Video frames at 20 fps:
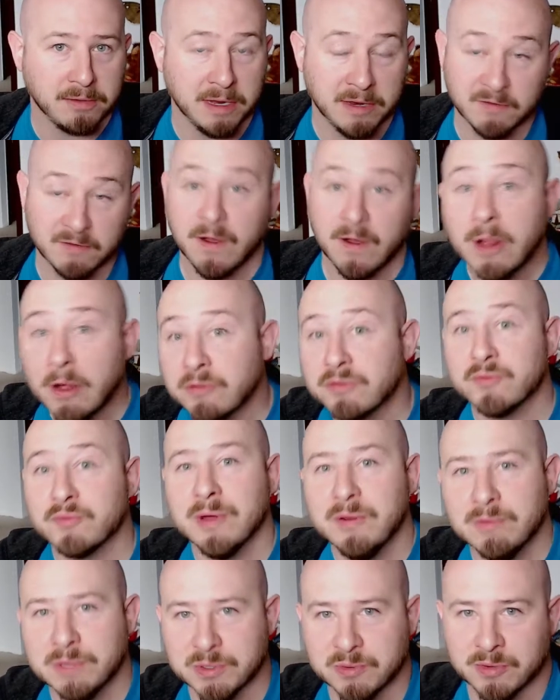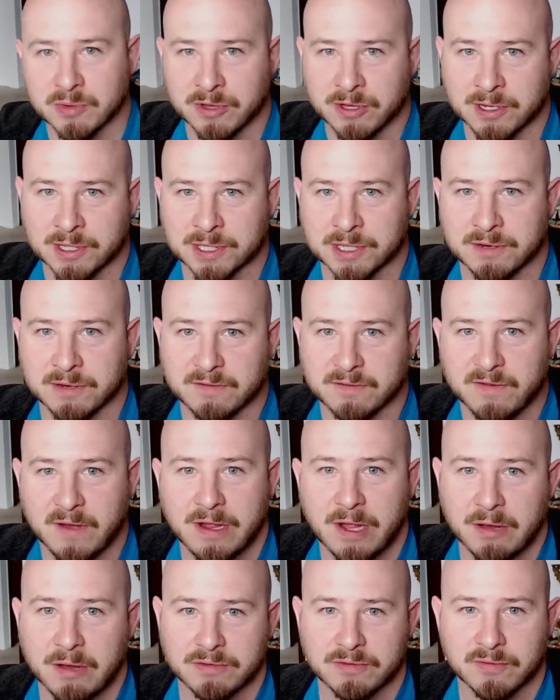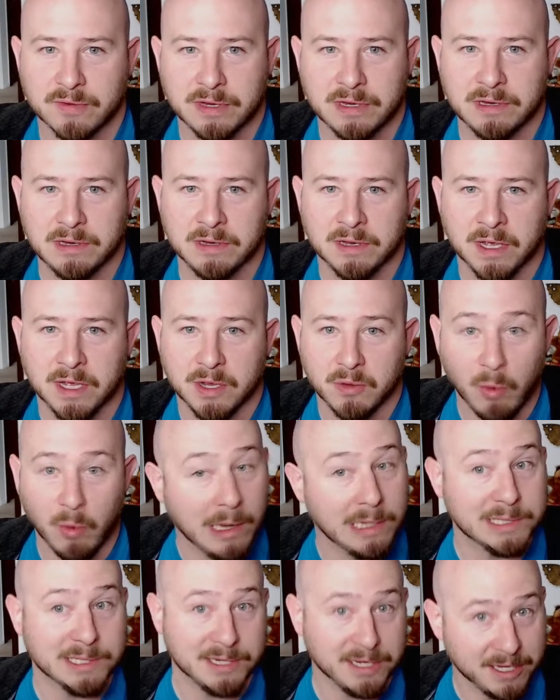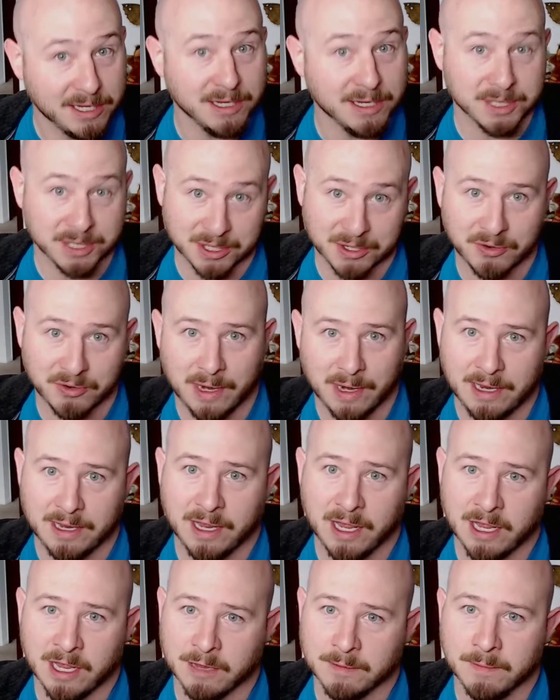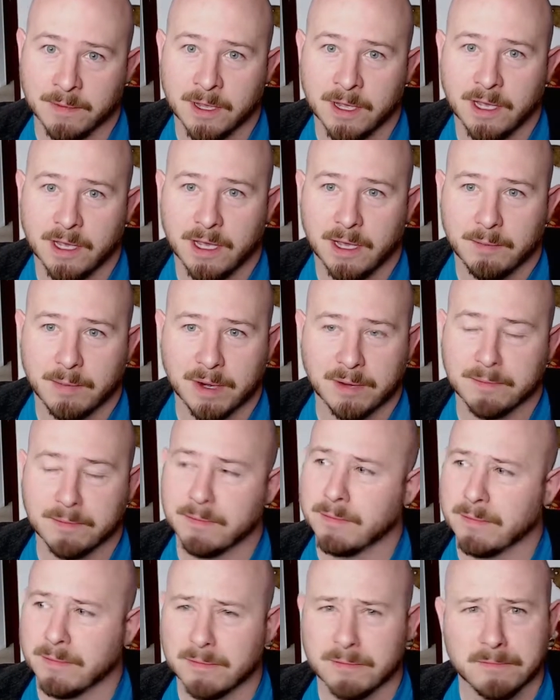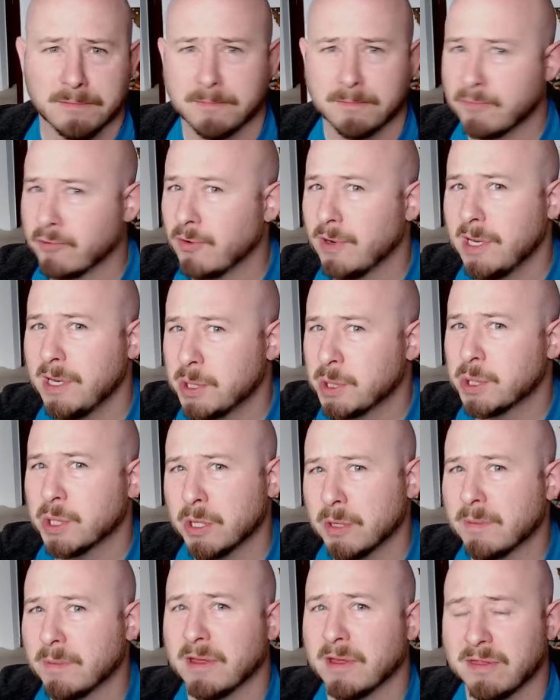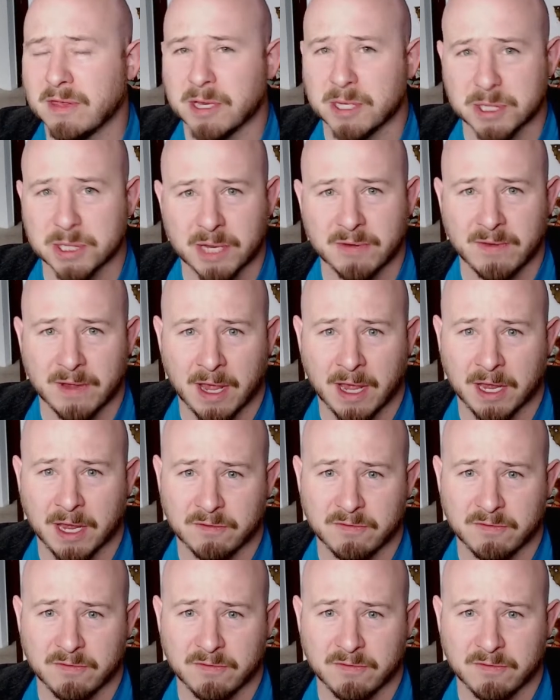and Fallout 3 was released, and Fallout 3 was and is a great game. But I'm pretty sure by Thanksgiving I had